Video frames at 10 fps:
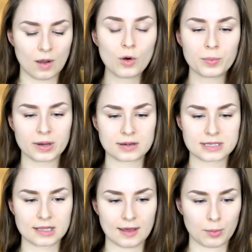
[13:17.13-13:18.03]
open
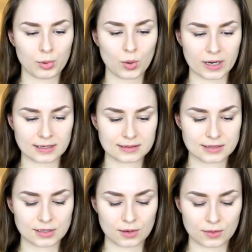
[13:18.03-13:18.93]
to that point.
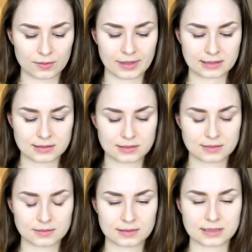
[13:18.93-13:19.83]
So
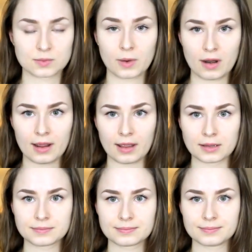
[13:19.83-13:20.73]
that's where
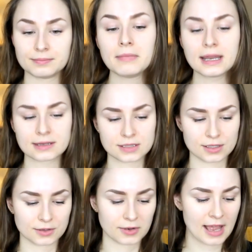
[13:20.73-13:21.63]
I made it
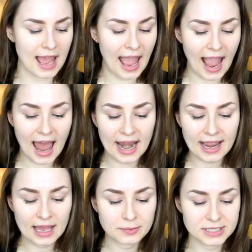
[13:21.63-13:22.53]
to. And I
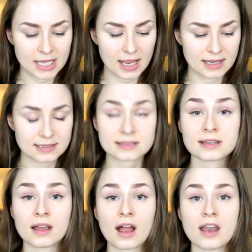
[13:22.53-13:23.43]
had retained
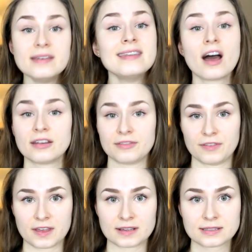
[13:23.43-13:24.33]
none of
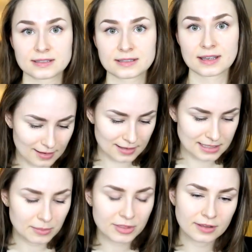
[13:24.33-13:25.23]
this.
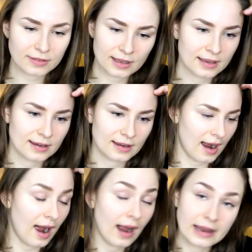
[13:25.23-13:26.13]
Something that
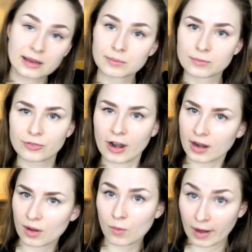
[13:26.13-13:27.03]
I am
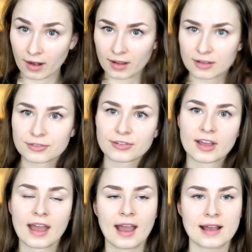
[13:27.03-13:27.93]
very aware of
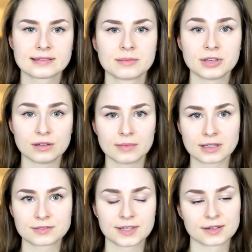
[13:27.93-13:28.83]
as somebody who
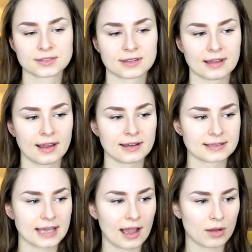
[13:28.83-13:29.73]
makes videos online
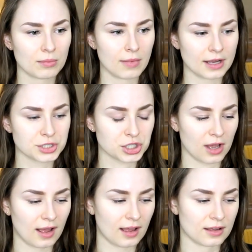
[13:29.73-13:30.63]
is how much
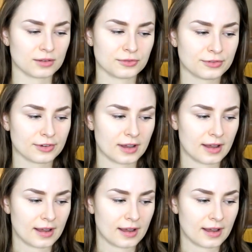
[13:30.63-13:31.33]
of